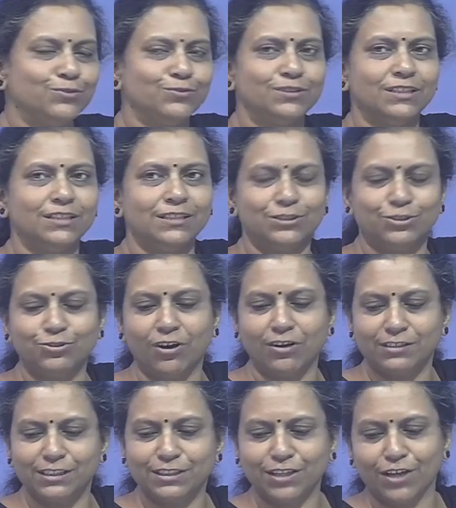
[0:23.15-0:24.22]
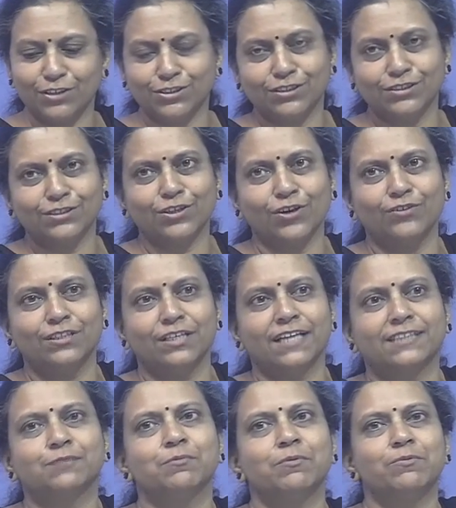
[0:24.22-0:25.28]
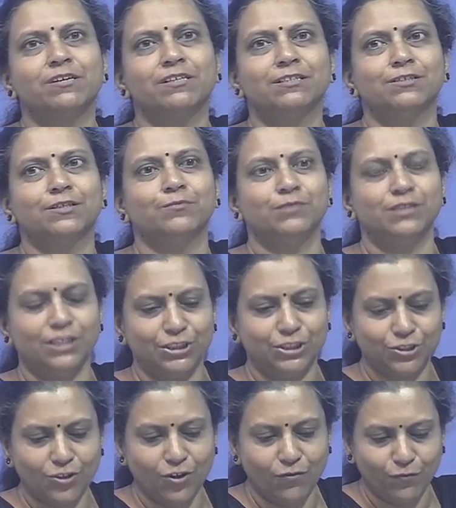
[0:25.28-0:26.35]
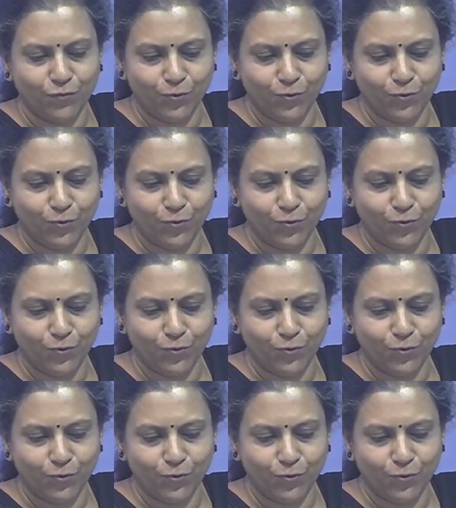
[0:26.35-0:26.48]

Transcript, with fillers: to the to our discussions on the experimental determination of